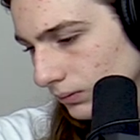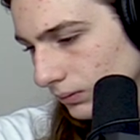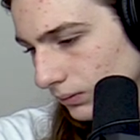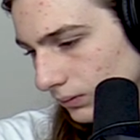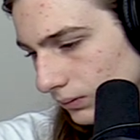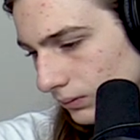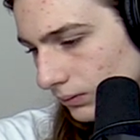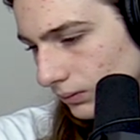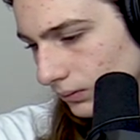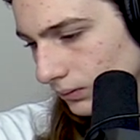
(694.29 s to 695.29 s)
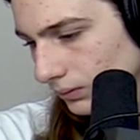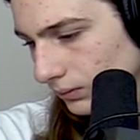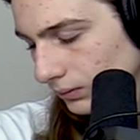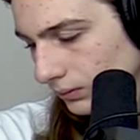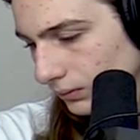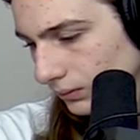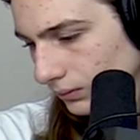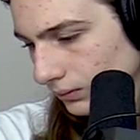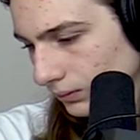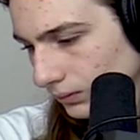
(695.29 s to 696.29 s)

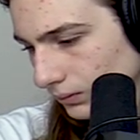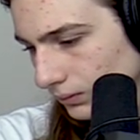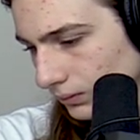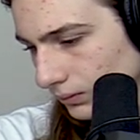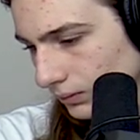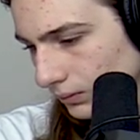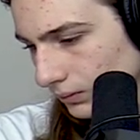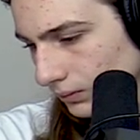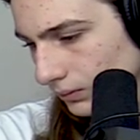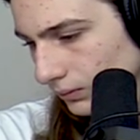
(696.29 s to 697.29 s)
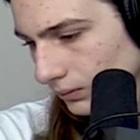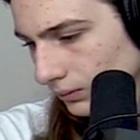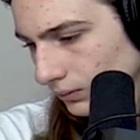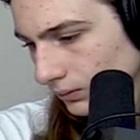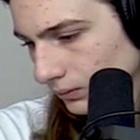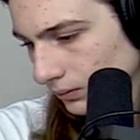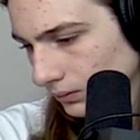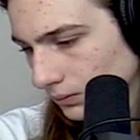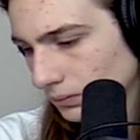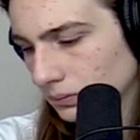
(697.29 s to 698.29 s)

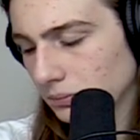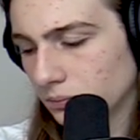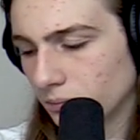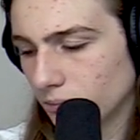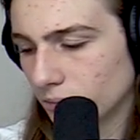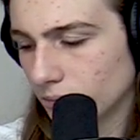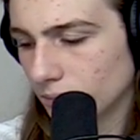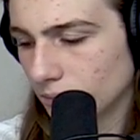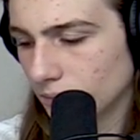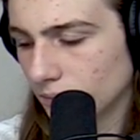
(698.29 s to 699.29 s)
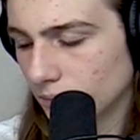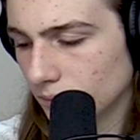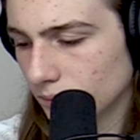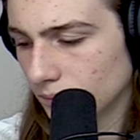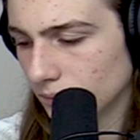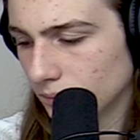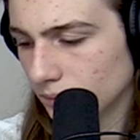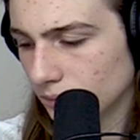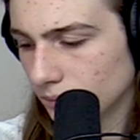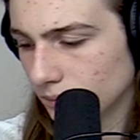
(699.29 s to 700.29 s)

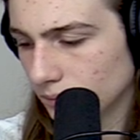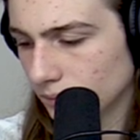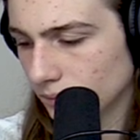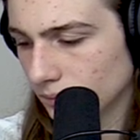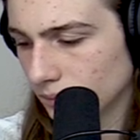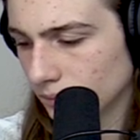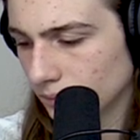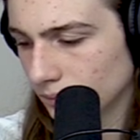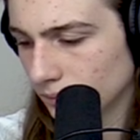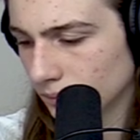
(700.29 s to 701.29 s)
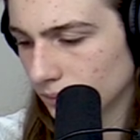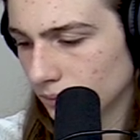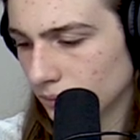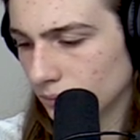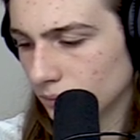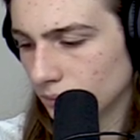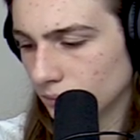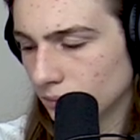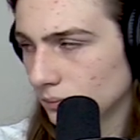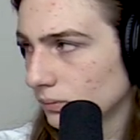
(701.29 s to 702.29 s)
(not speaking)